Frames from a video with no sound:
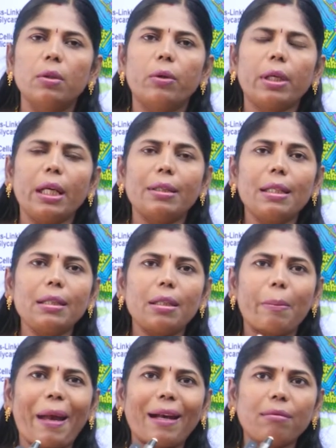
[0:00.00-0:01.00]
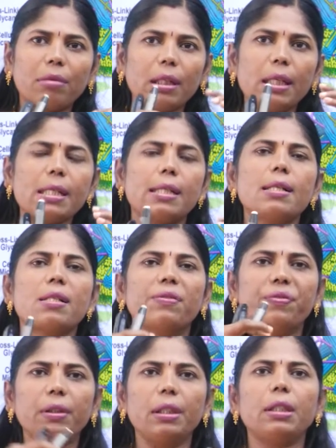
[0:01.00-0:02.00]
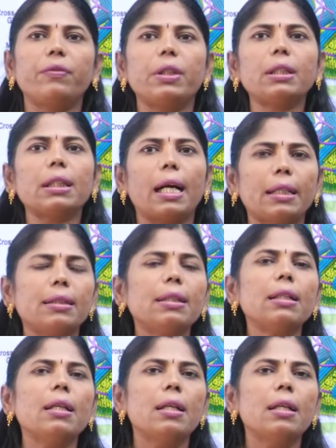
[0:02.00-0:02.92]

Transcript: Okay, then the matrix is filled with another